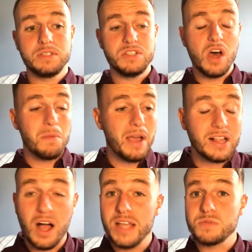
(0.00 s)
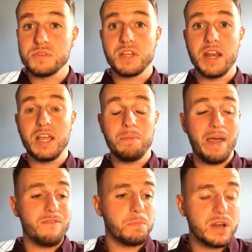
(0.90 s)
None of my clients were signing up.
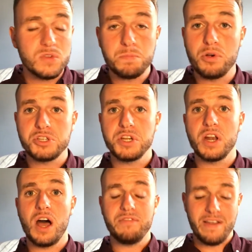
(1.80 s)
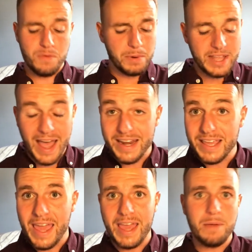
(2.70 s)
Everybody was pushing it off. Everybody had a
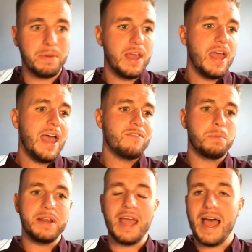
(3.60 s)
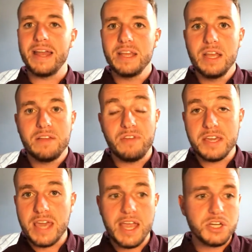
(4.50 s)
camp. Everybody had
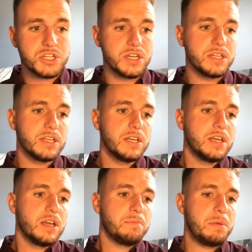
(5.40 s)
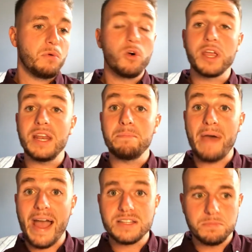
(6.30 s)
vacation. People weren't getting
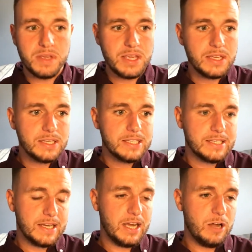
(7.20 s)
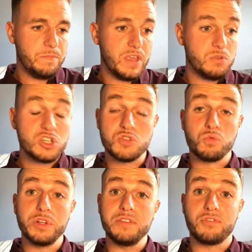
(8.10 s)
back to me. It was just
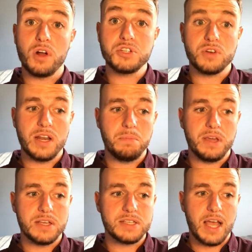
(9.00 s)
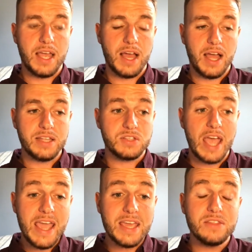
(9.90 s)
really frustrating, because I
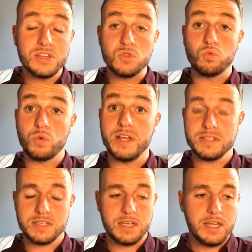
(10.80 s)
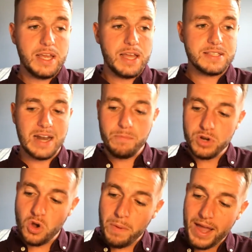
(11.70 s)
taken this risk and said, I'm going
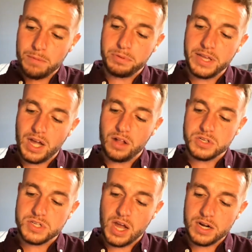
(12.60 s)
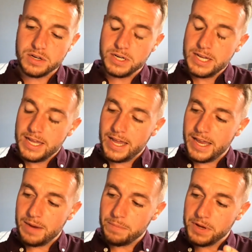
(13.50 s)
to go back and play college soccer,
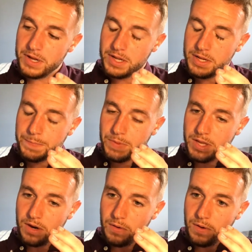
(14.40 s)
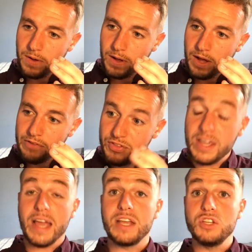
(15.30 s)
and I'm going to, I
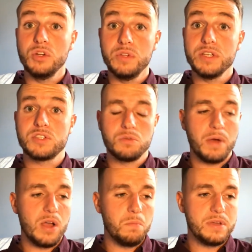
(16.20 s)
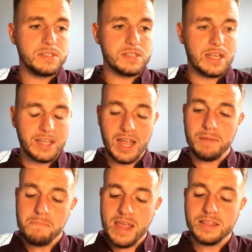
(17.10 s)
think I can do this through my own business. I think I
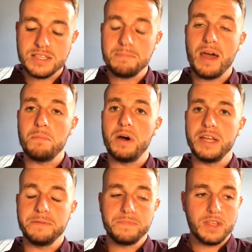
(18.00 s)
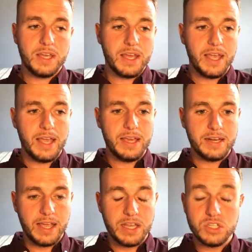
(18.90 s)
can make this amount of money, and
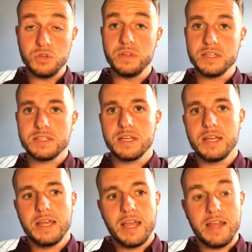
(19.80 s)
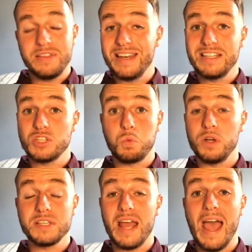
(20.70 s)
I can do this. And then it just
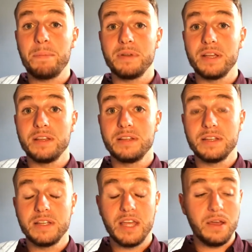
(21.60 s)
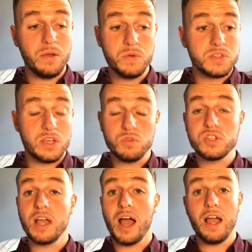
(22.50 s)
wasn't happening.
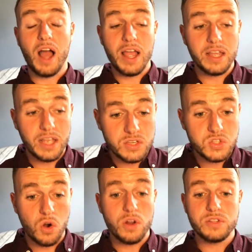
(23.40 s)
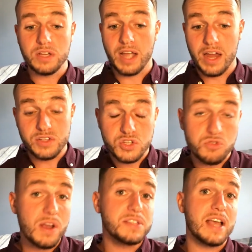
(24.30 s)
I started to kind of
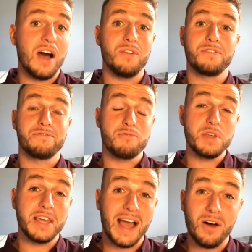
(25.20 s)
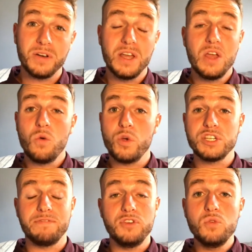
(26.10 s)
stress out, freak out,
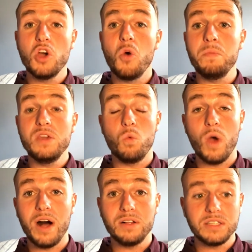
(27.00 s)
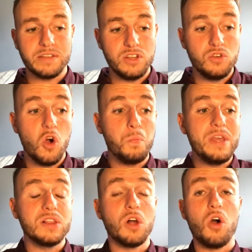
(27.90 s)
which if you know me well and you know
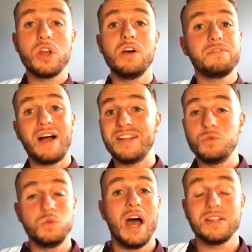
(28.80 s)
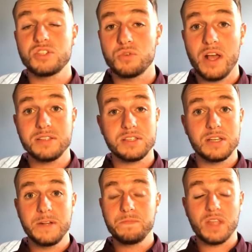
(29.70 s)
me long enough, I do not
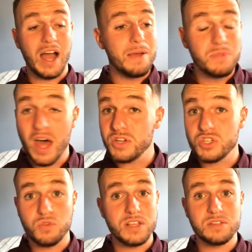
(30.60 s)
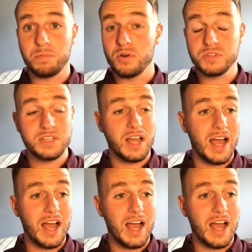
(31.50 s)
stress. I am not a stressed person.